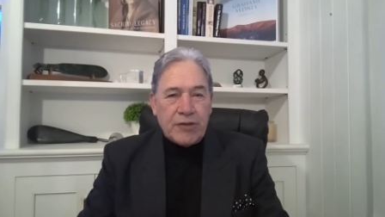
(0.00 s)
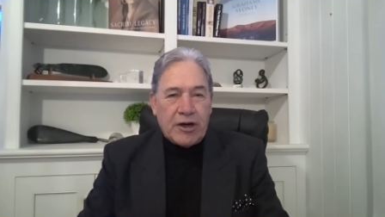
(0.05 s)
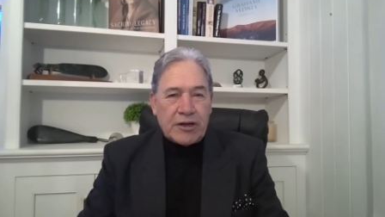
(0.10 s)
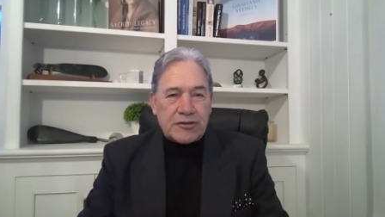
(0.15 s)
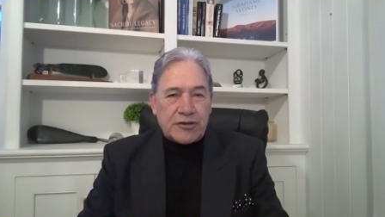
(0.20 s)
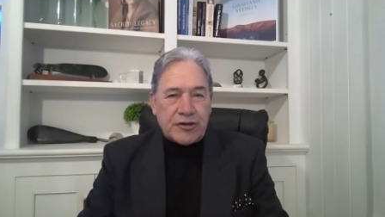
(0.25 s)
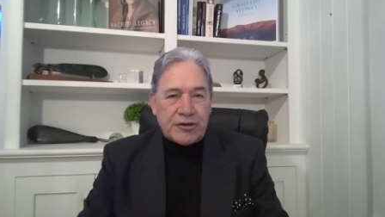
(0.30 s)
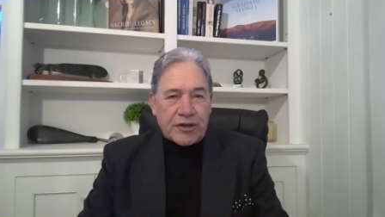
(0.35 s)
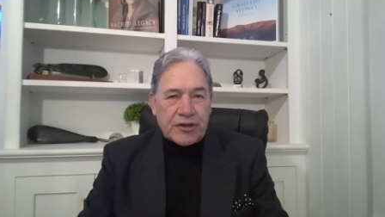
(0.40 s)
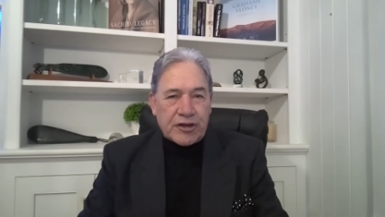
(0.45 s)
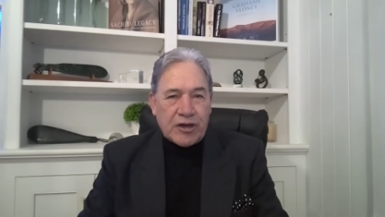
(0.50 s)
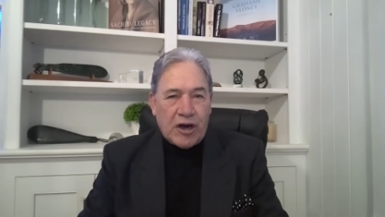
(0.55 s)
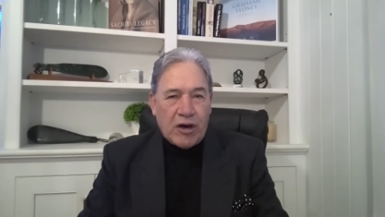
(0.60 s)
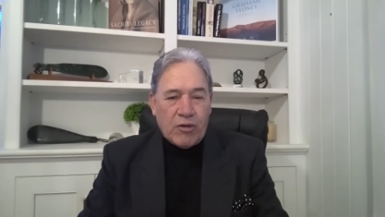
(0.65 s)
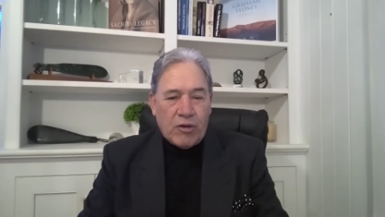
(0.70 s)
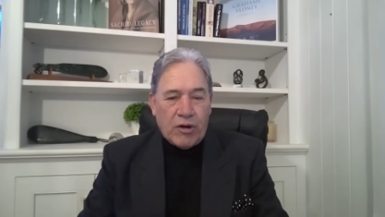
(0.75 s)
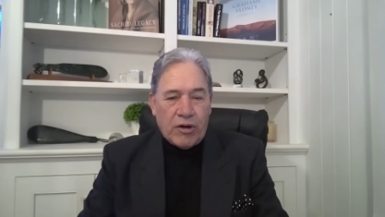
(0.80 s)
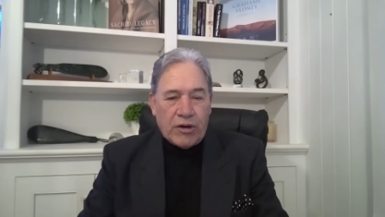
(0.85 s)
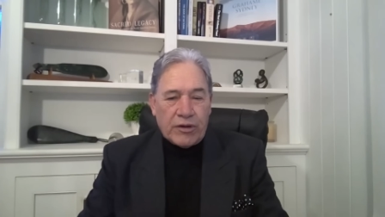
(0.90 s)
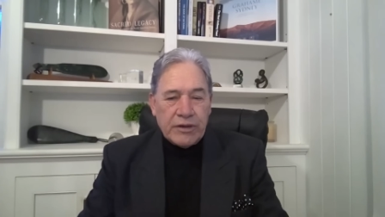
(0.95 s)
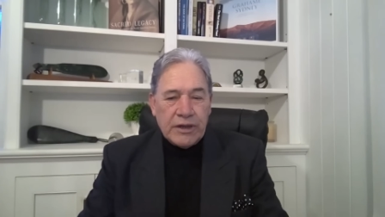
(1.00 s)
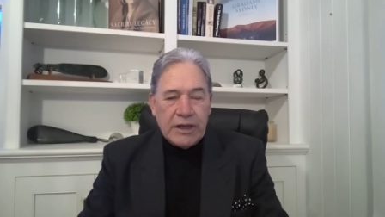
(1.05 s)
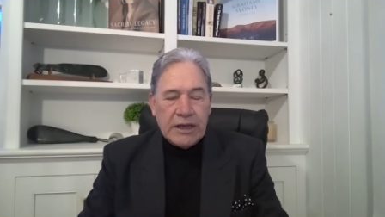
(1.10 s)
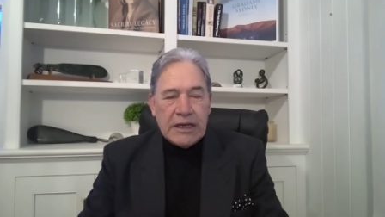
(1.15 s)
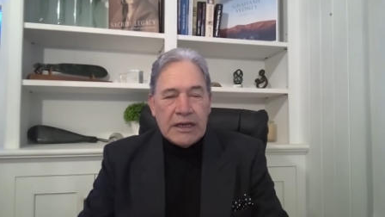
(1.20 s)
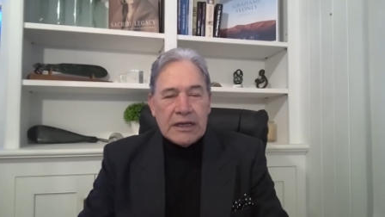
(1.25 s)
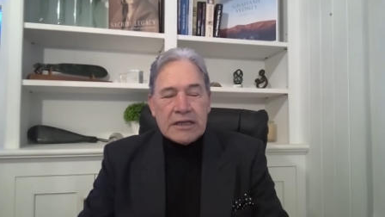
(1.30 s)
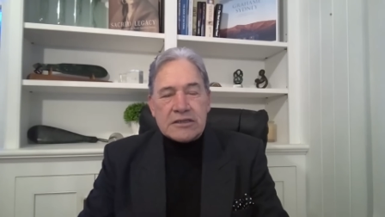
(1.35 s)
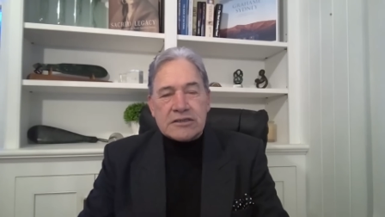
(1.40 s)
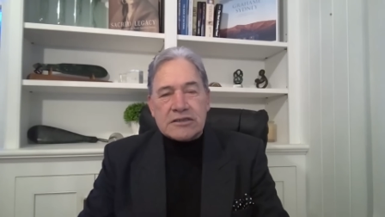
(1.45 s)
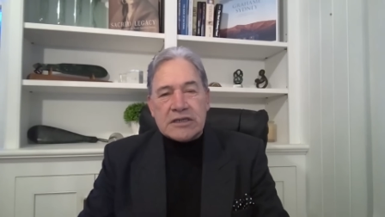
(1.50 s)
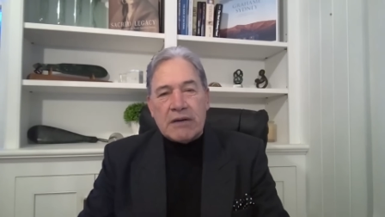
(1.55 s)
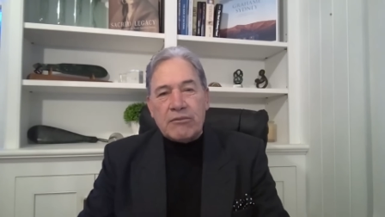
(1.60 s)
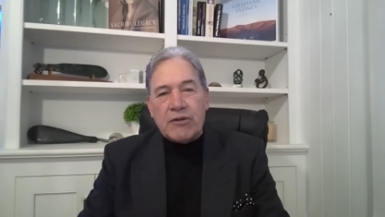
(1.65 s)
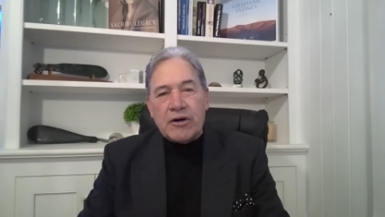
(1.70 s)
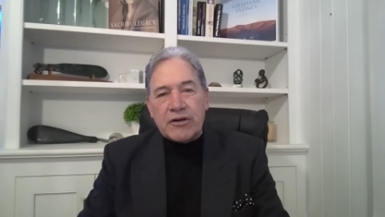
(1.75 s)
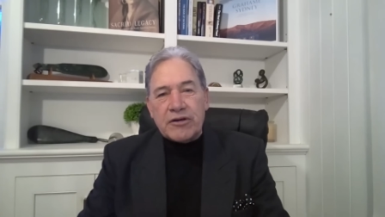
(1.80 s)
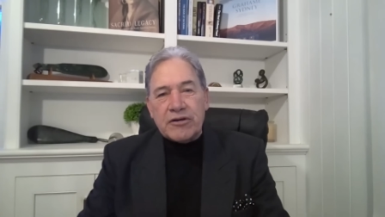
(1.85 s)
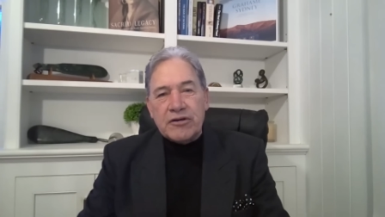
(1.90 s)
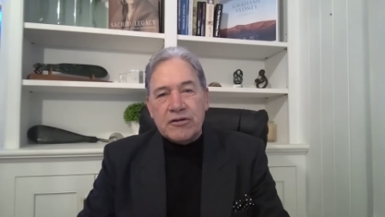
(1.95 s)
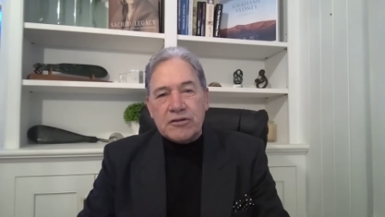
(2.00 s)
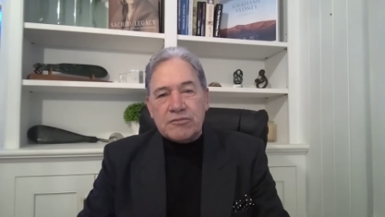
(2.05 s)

I'm not going to go on someone yeah.